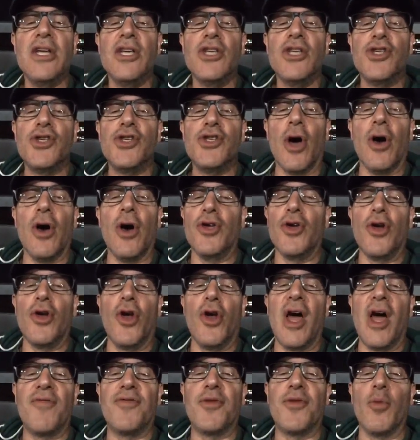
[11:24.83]
So you don't
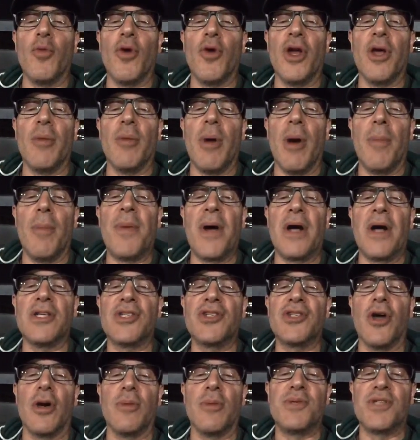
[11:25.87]
have to worry about
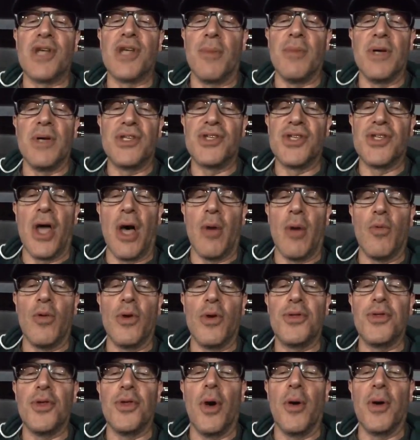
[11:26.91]
Periscope Summit. It's not
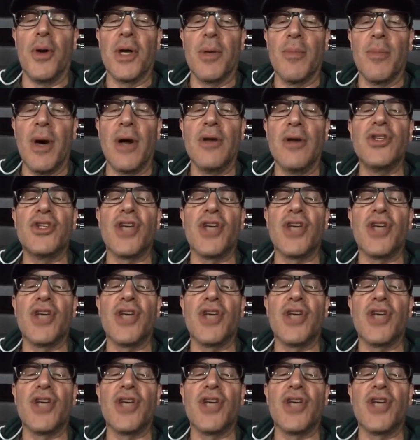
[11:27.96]
worth knowing about.